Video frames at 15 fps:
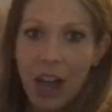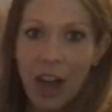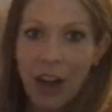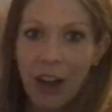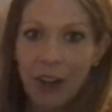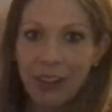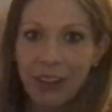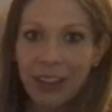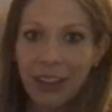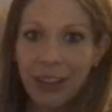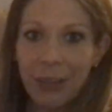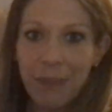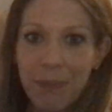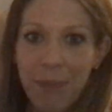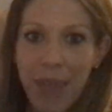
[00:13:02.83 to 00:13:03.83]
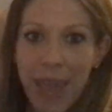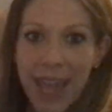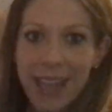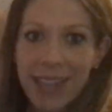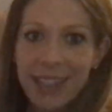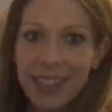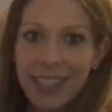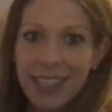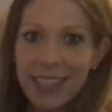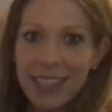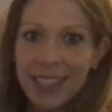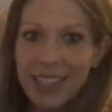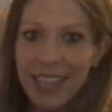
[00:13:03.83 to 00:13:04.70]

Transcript: our base is